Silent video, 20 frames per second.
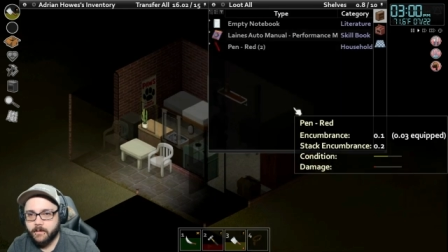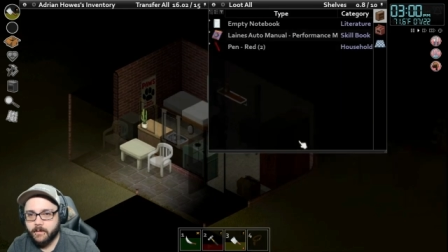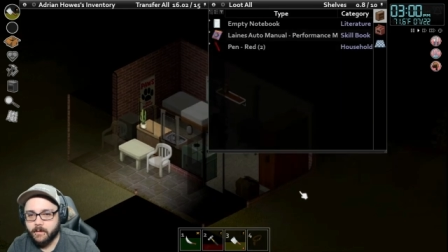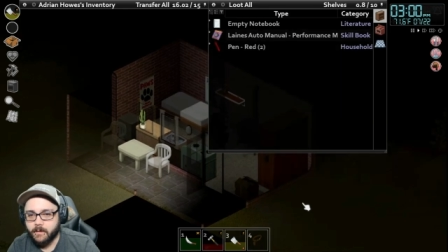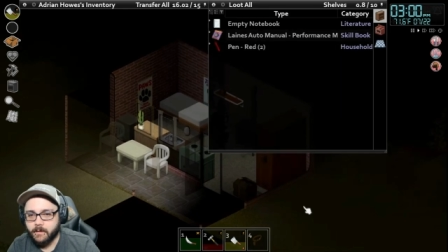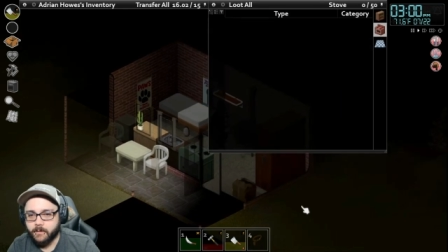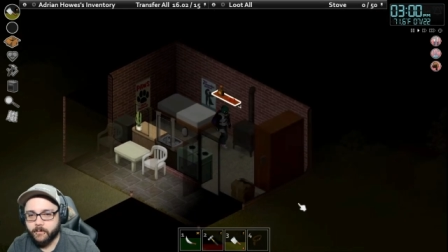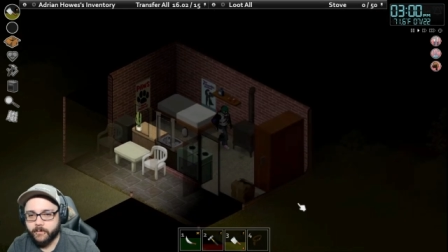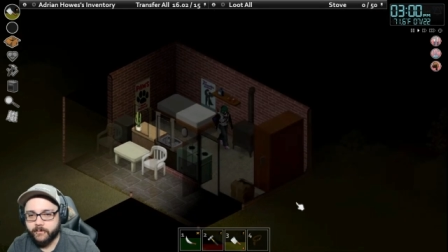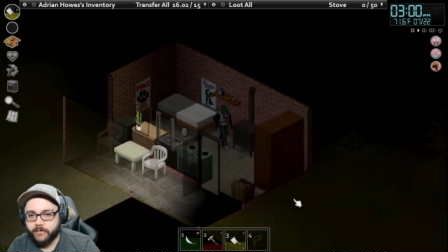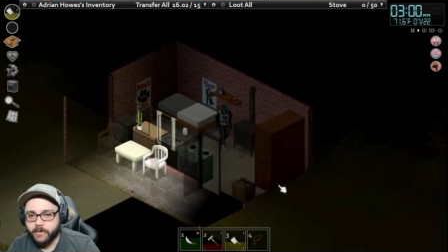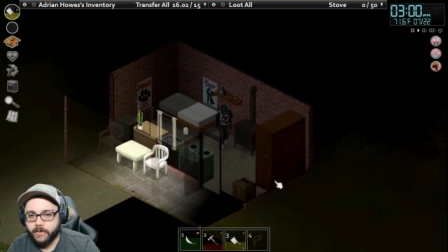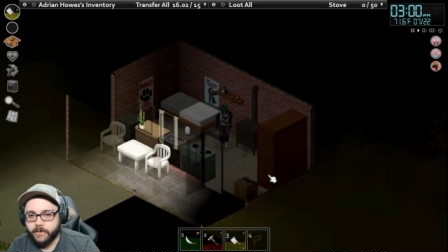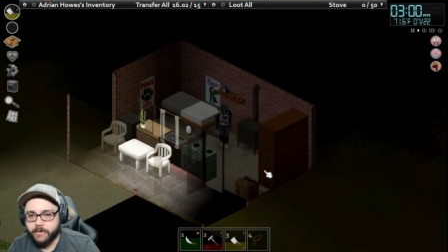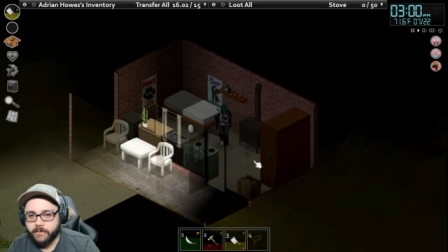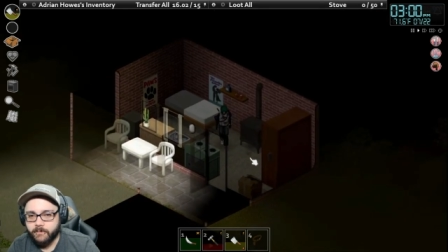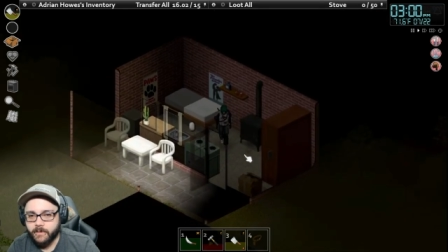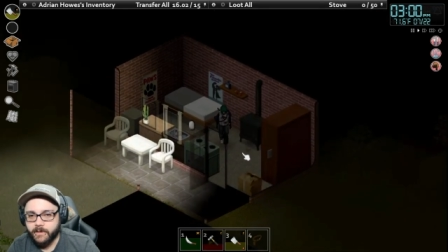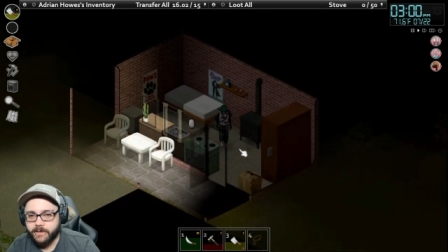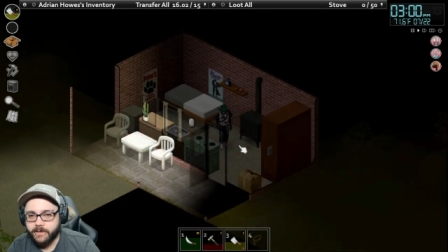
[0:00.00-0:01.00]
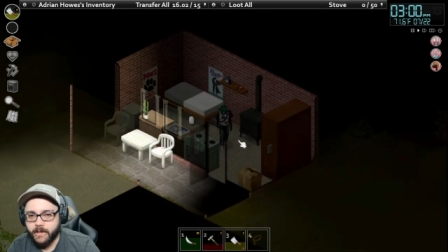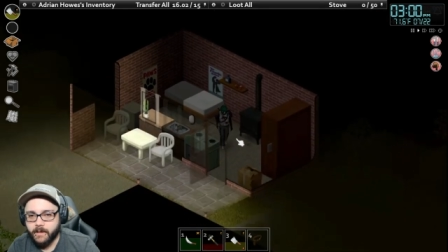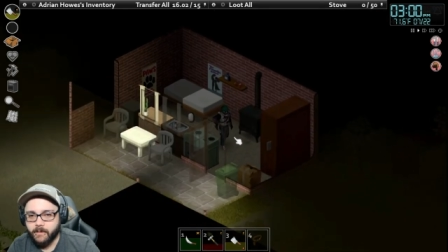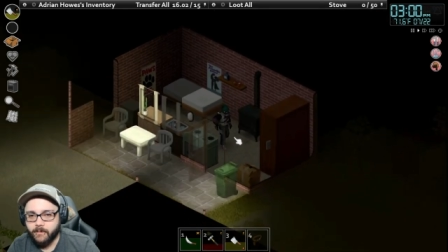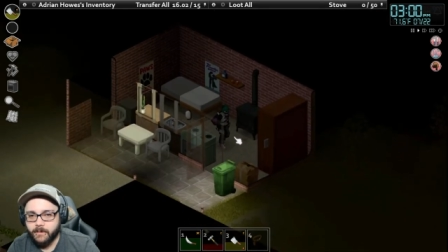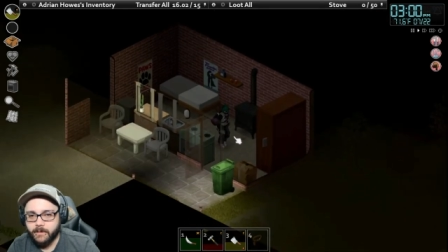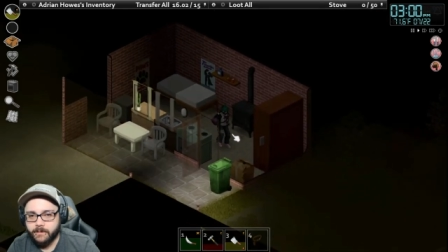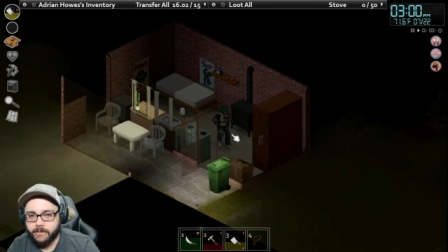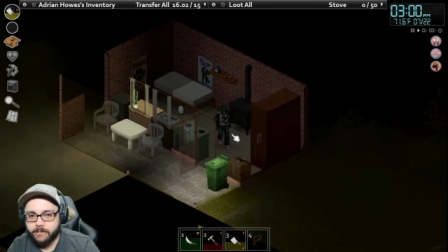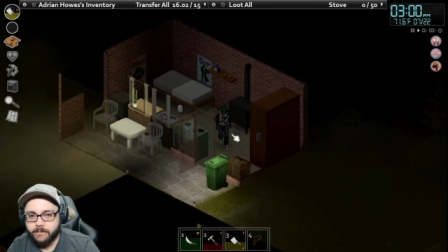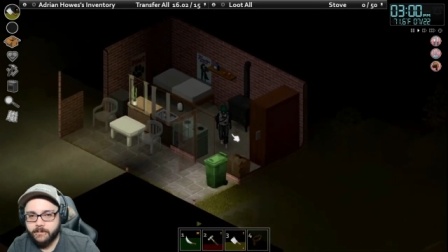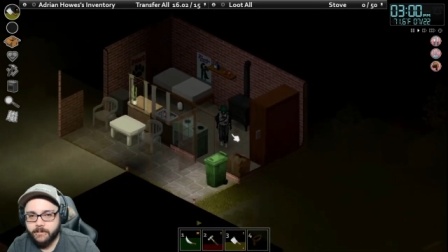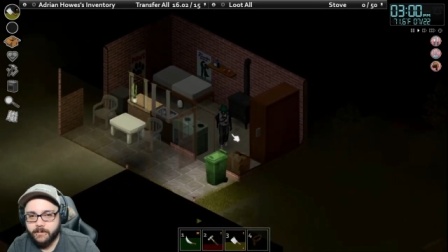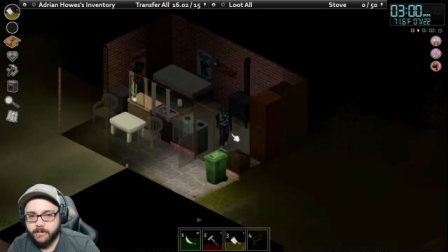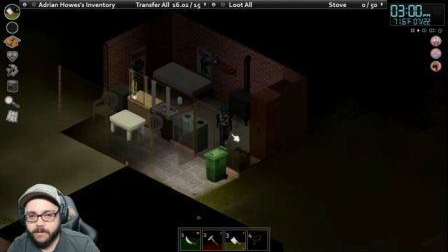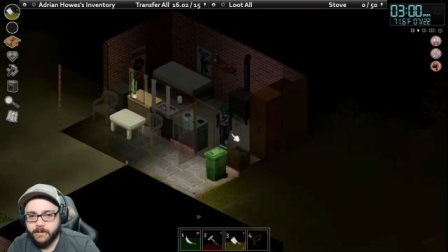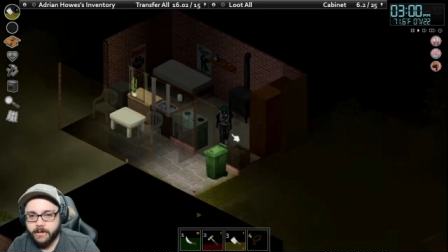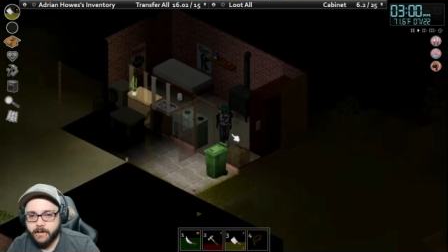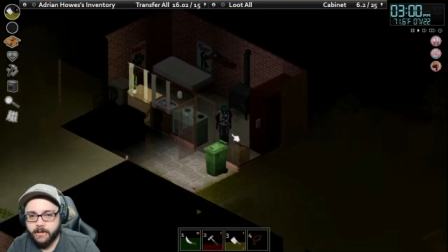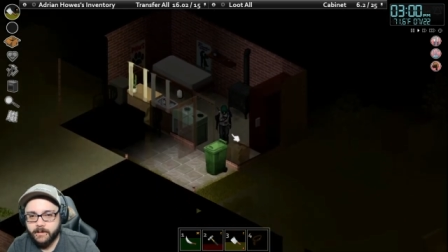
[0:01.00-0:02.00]
Uh, we've already read that one.
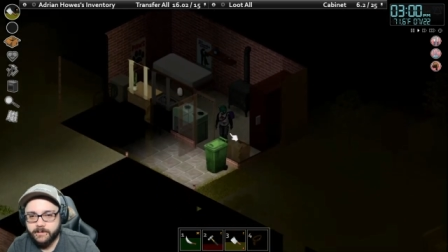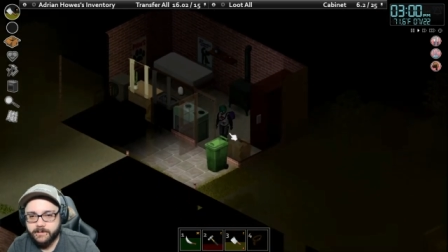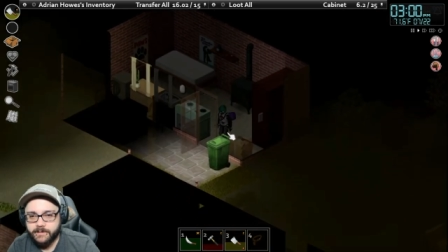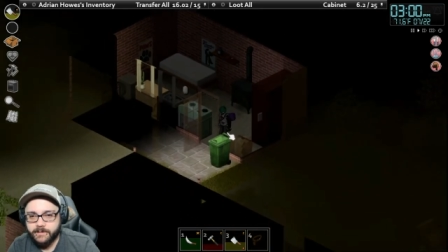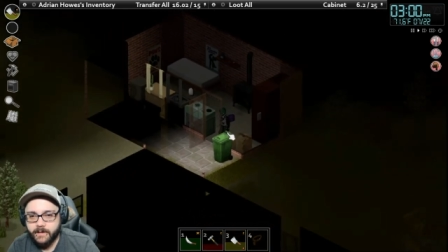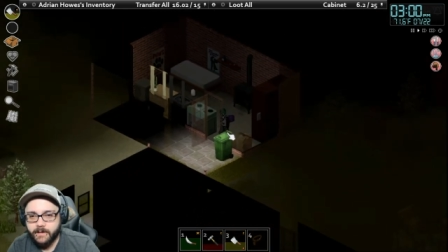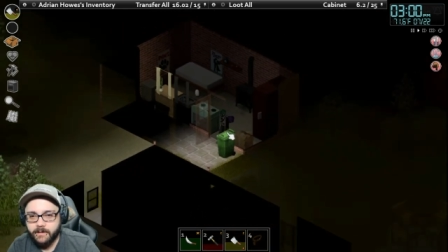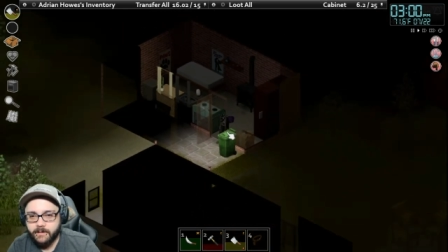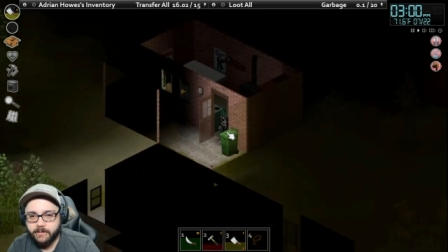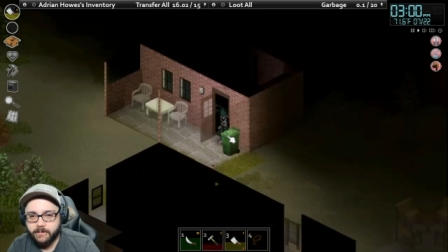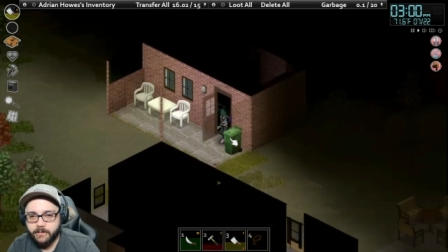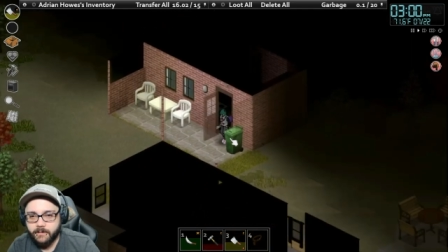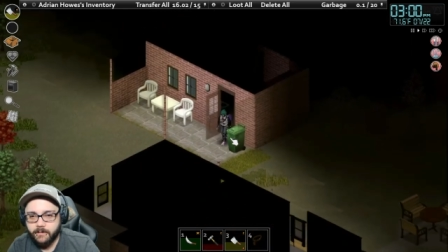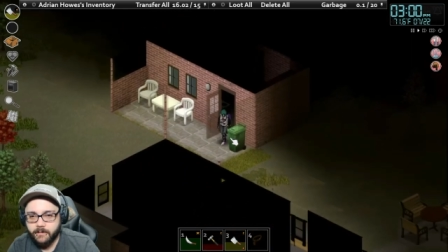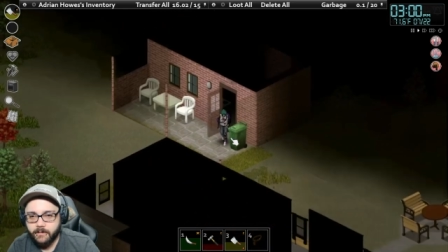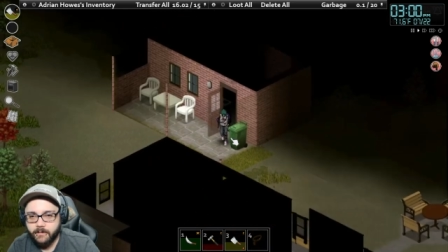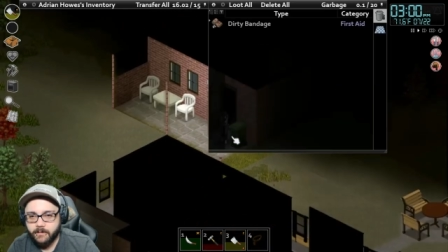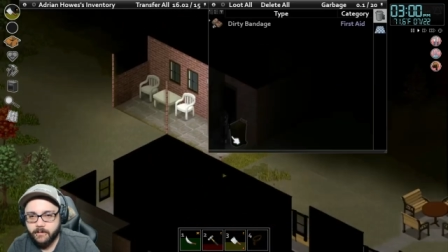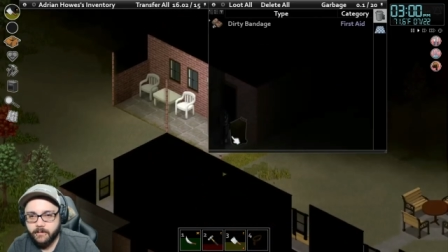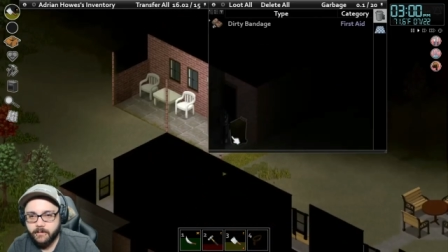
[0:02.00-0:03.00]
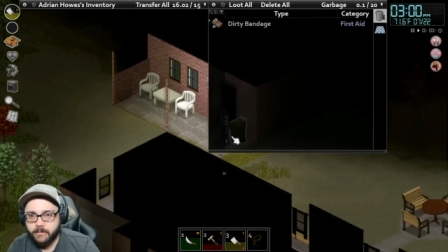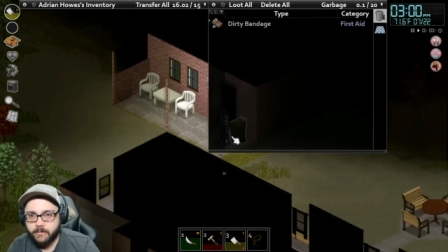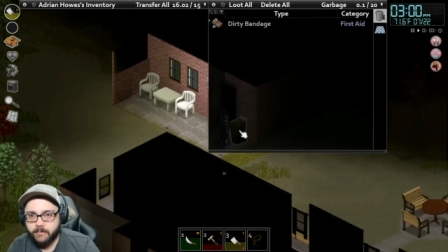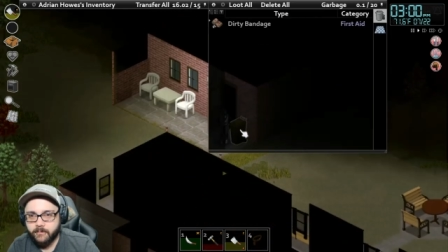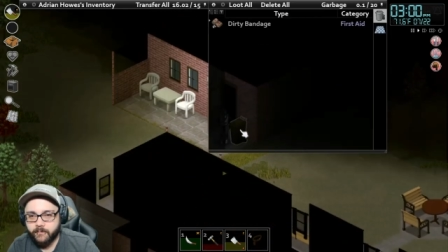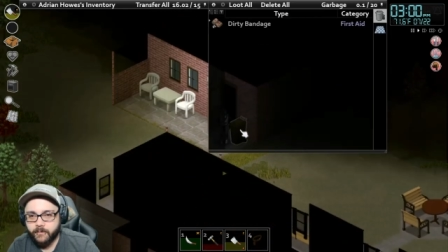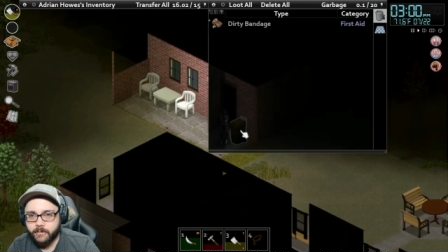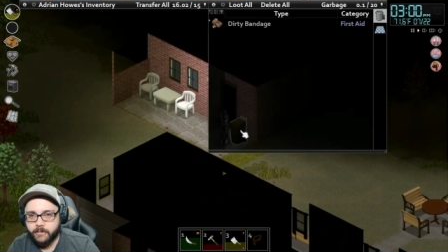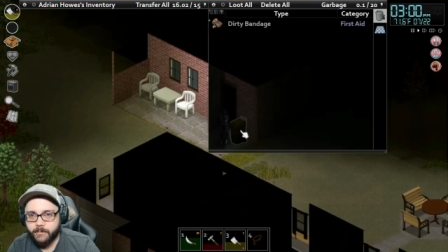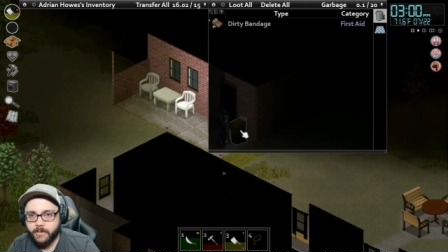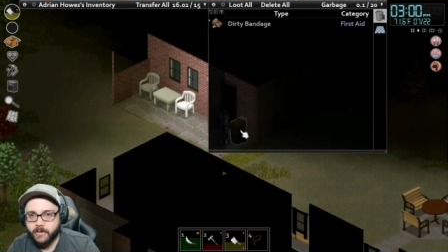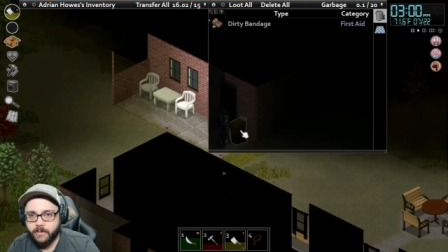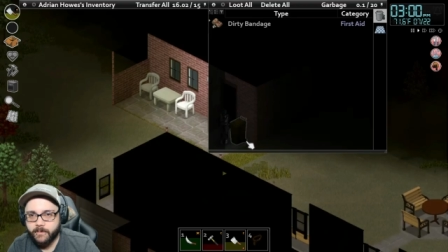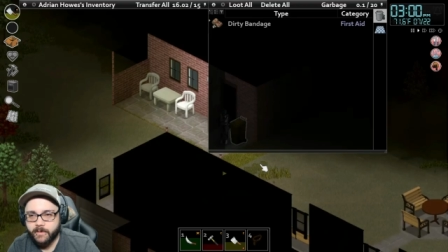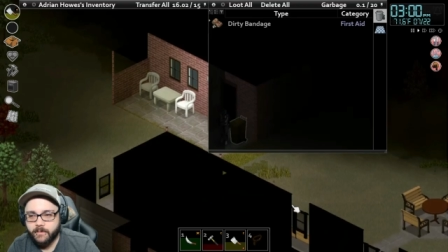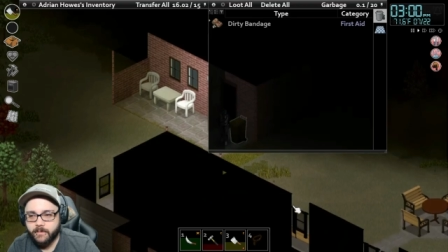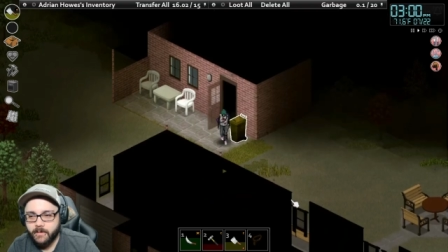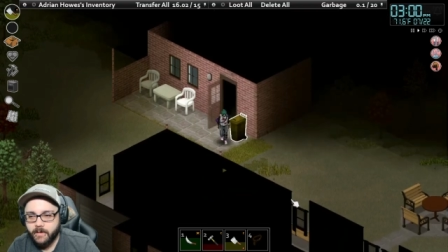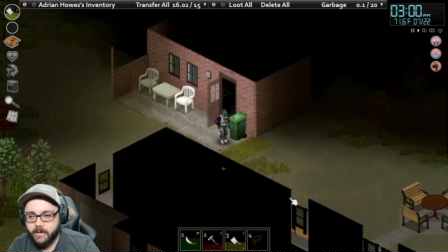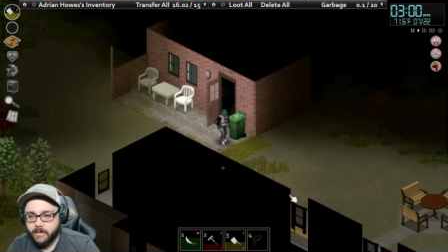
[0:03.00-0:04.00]
I got excited for a
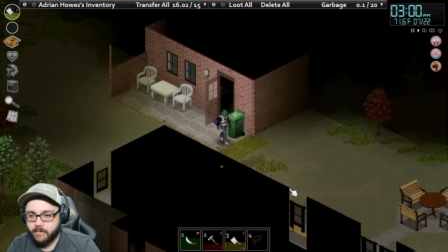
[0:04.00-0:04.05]
moment.